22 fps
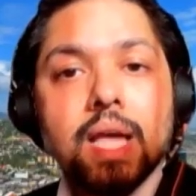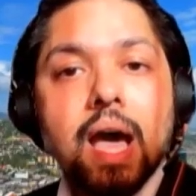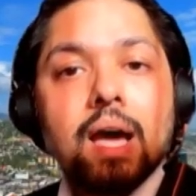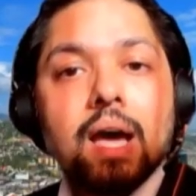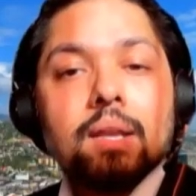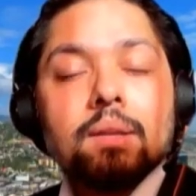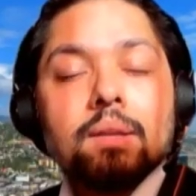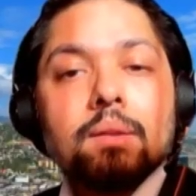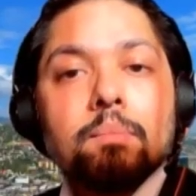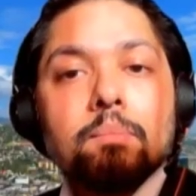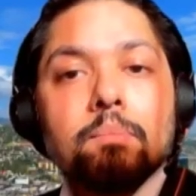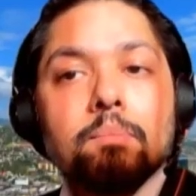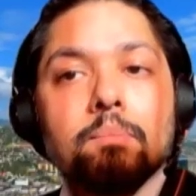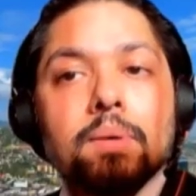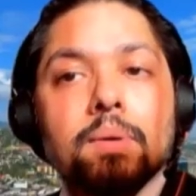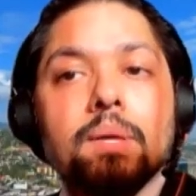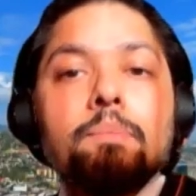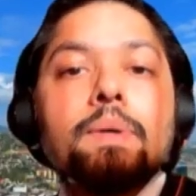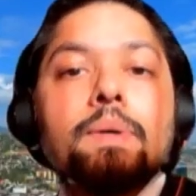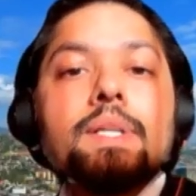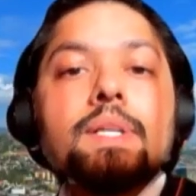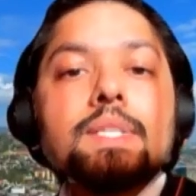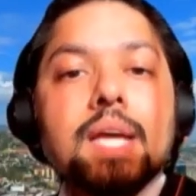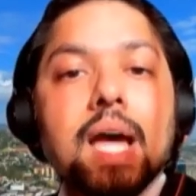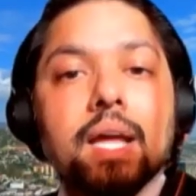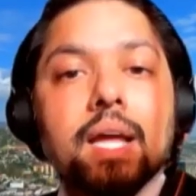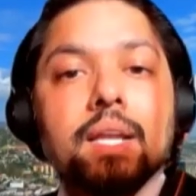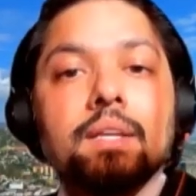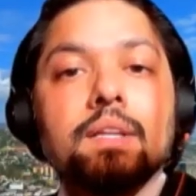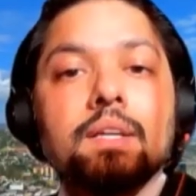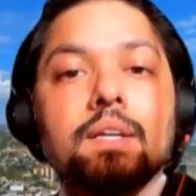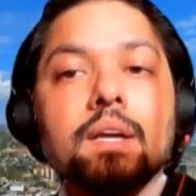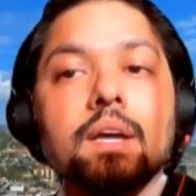And people
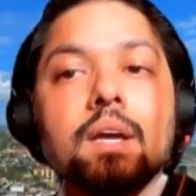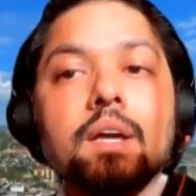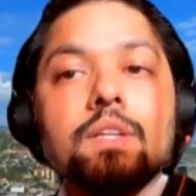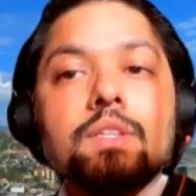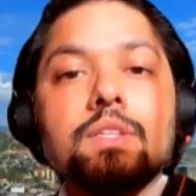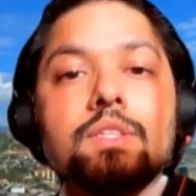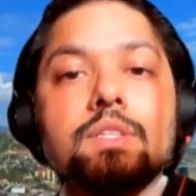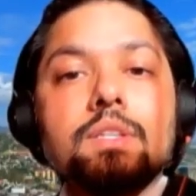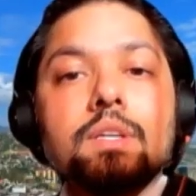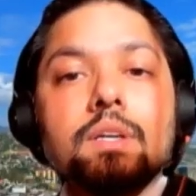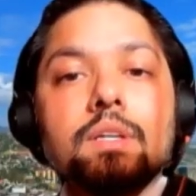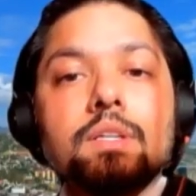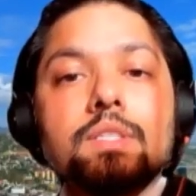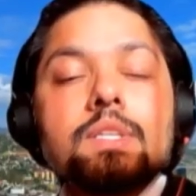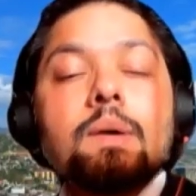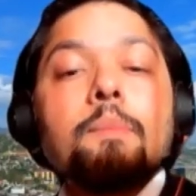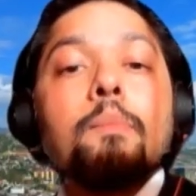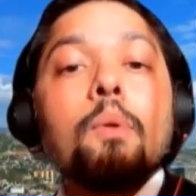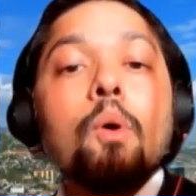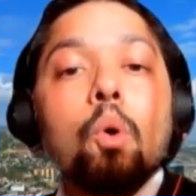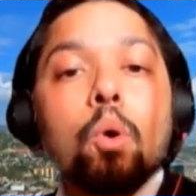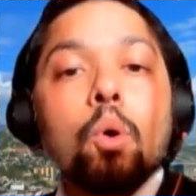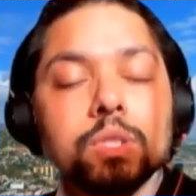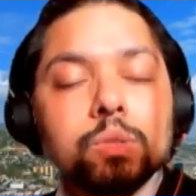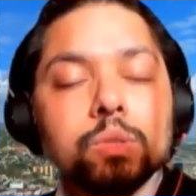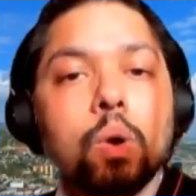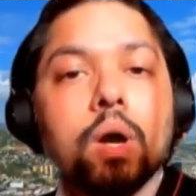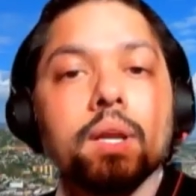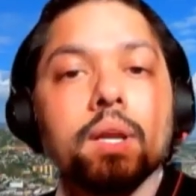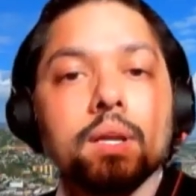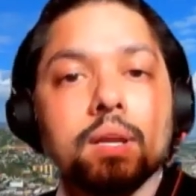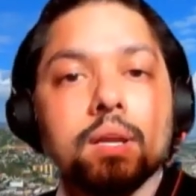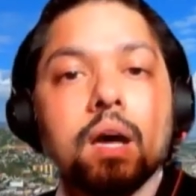tend to support
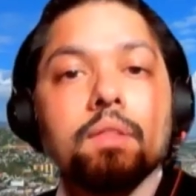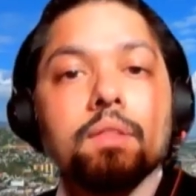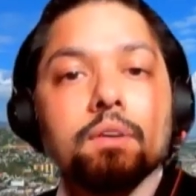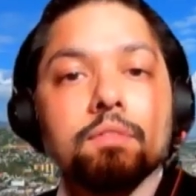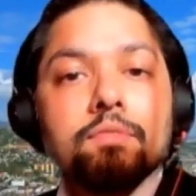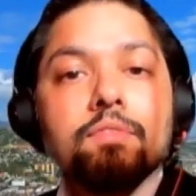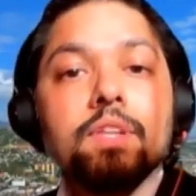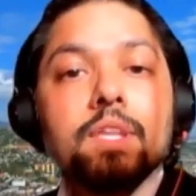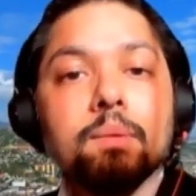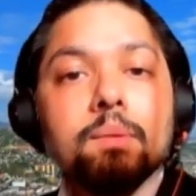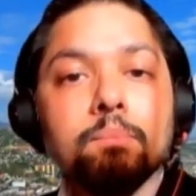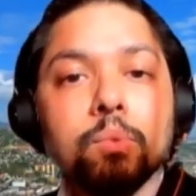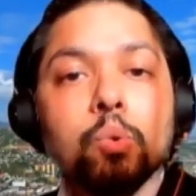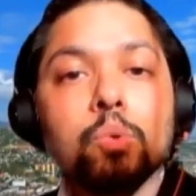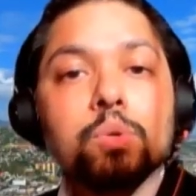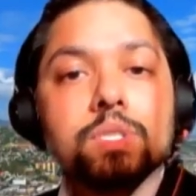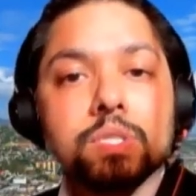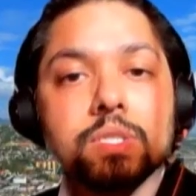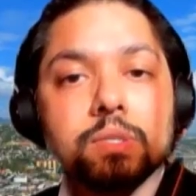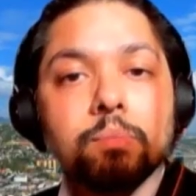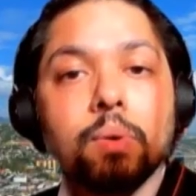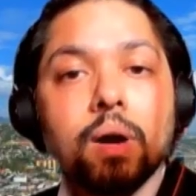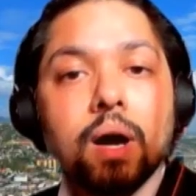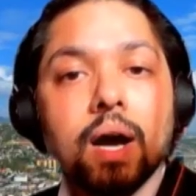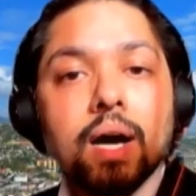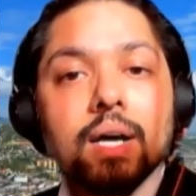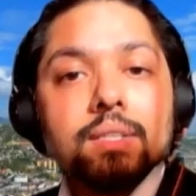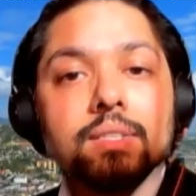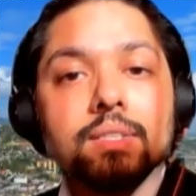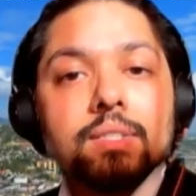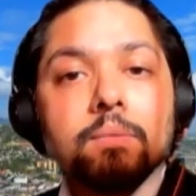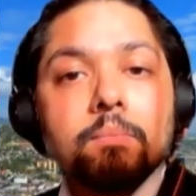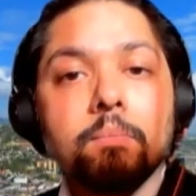one another for the most
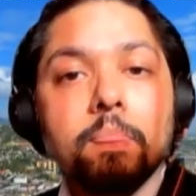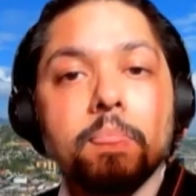part.